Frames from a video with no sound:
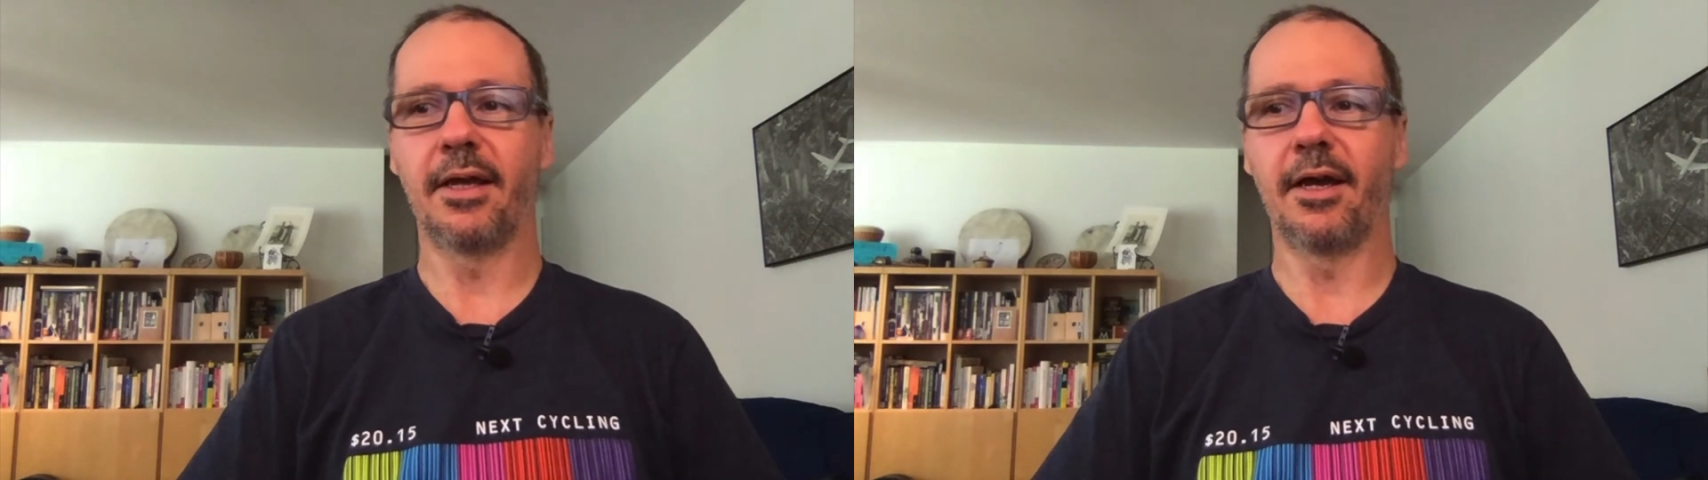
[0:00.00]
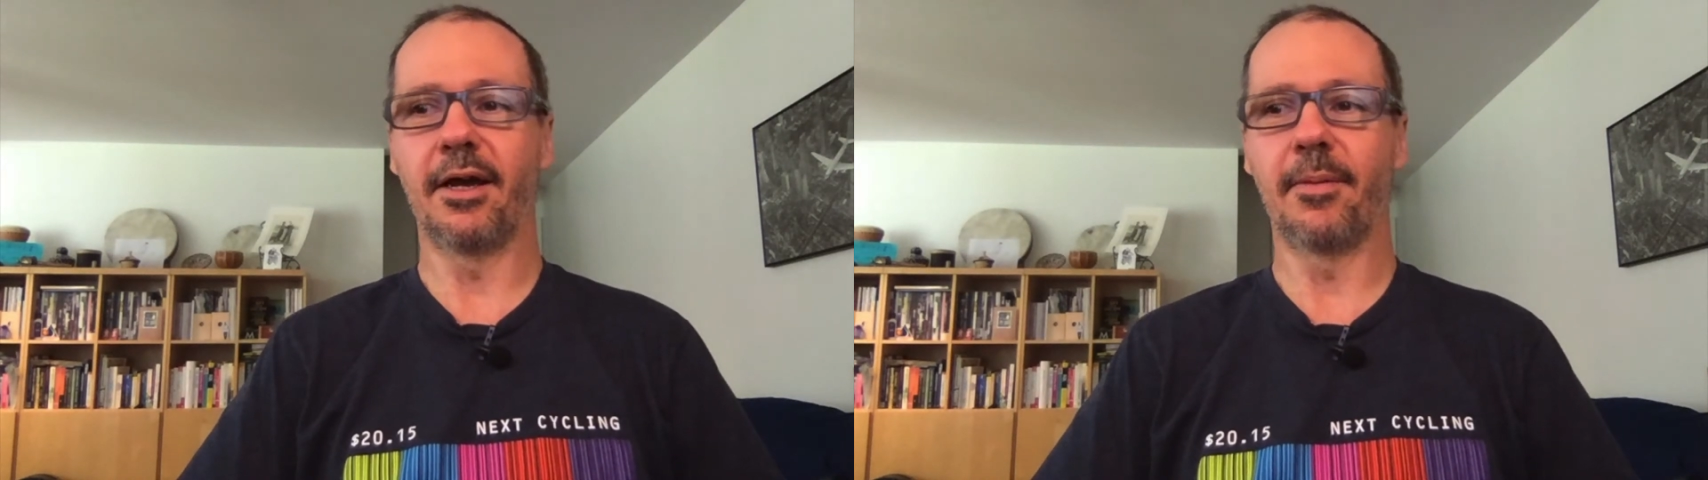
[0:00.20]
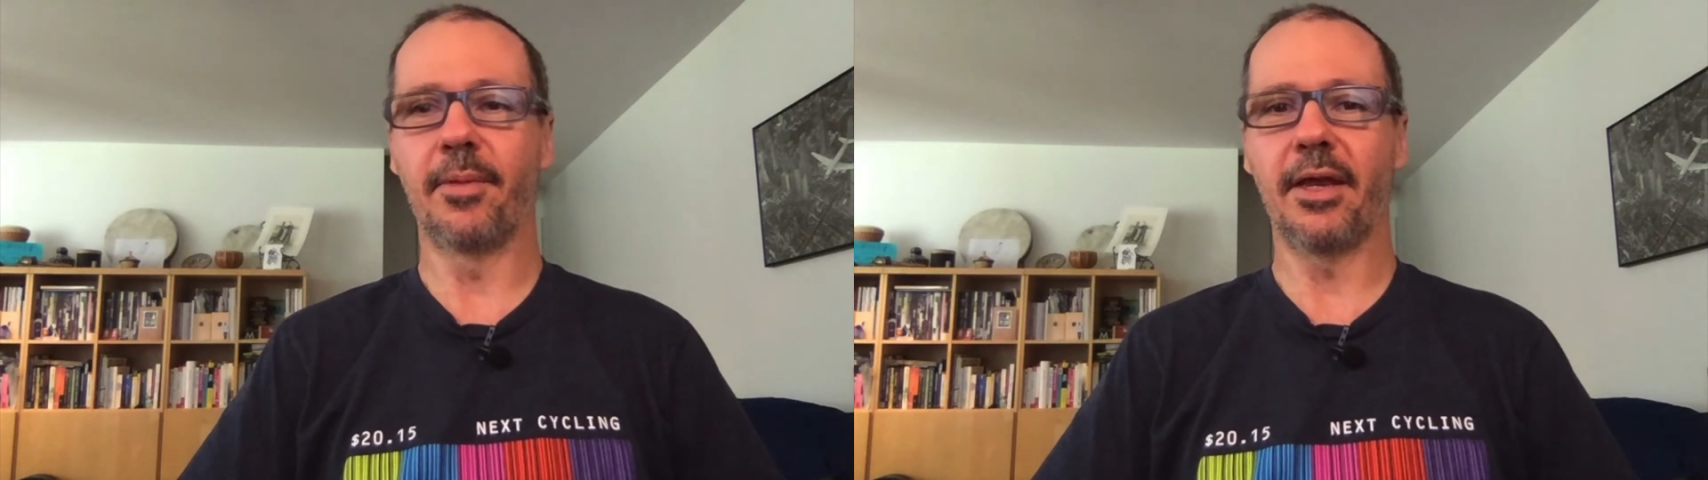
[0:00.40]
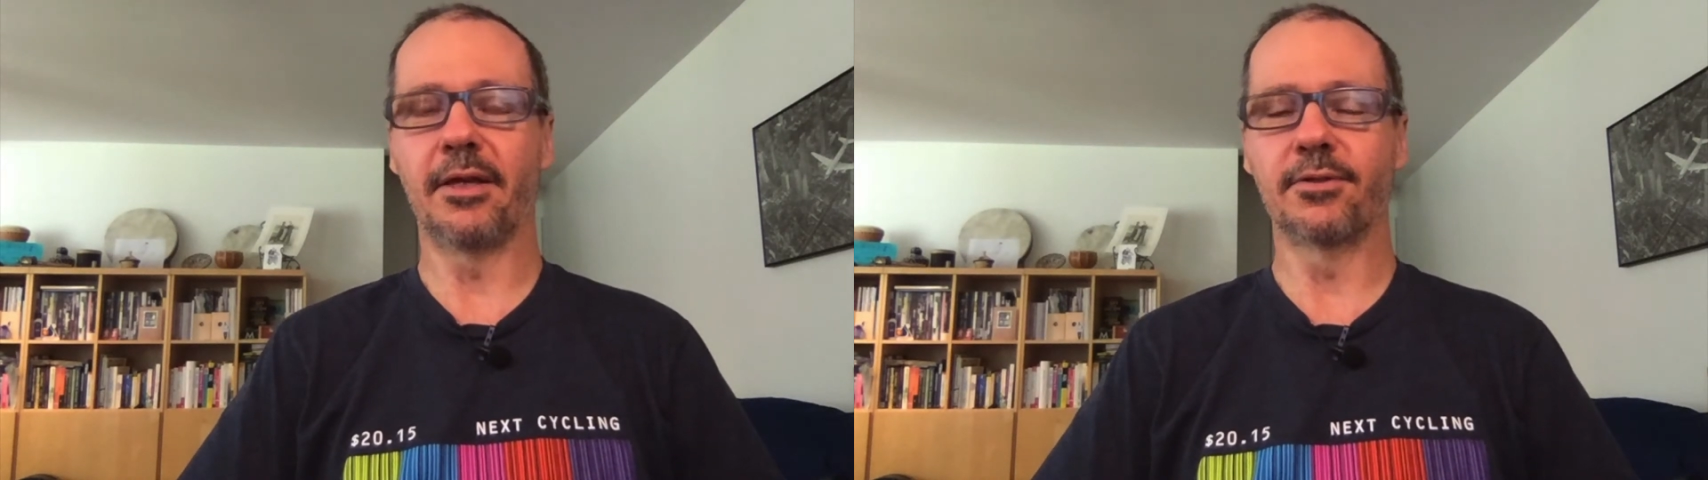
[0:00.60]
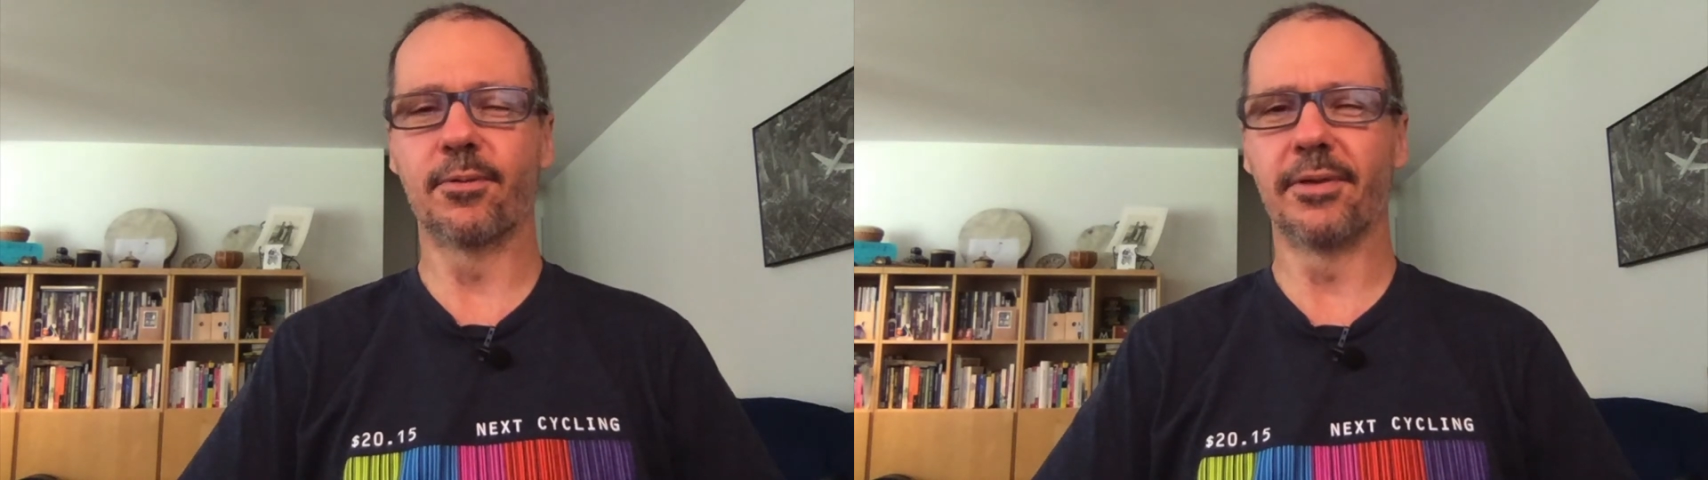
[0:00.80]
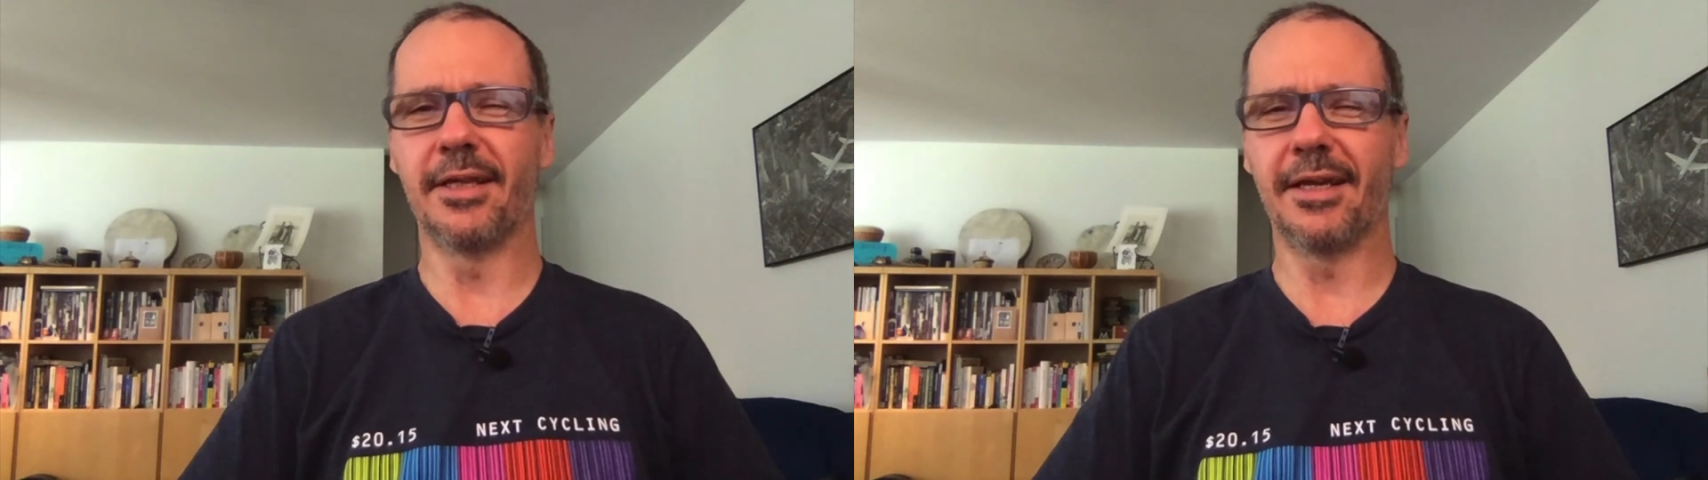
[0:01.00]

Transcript: And toward the